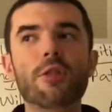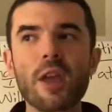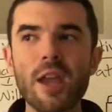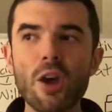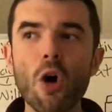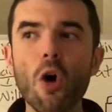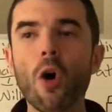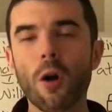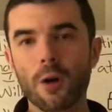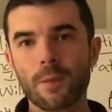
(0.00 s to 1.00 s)
they
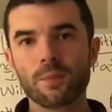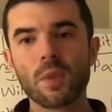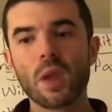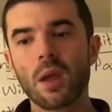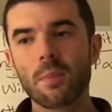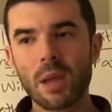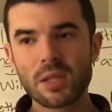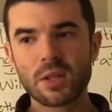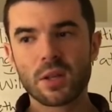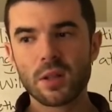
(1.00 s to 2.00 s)
are
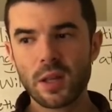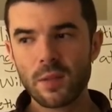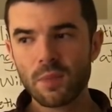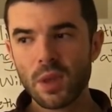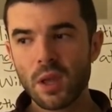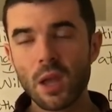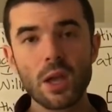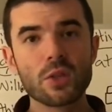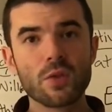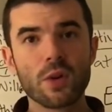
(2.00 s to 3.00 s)
basically
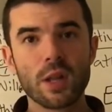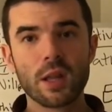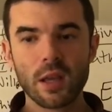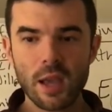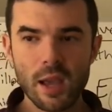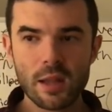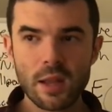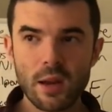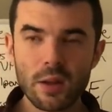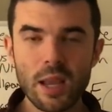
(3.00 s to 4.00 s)
extroverting and
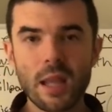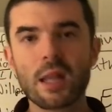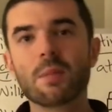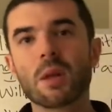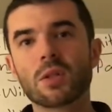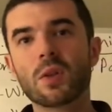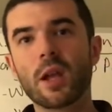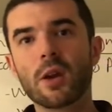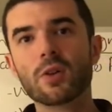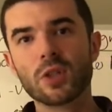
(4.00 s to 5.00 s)
they are gaining mental
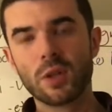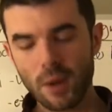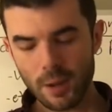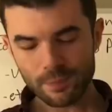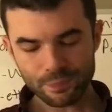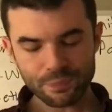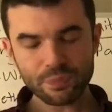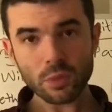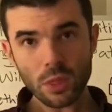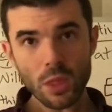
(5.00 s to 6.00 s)
energy, right?
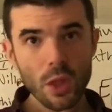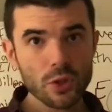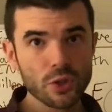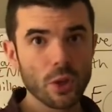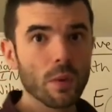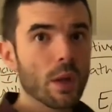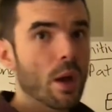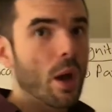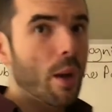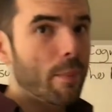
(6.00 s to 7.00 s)
So,
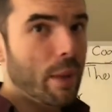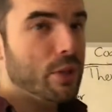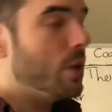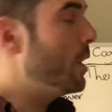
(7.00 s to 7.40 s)
mental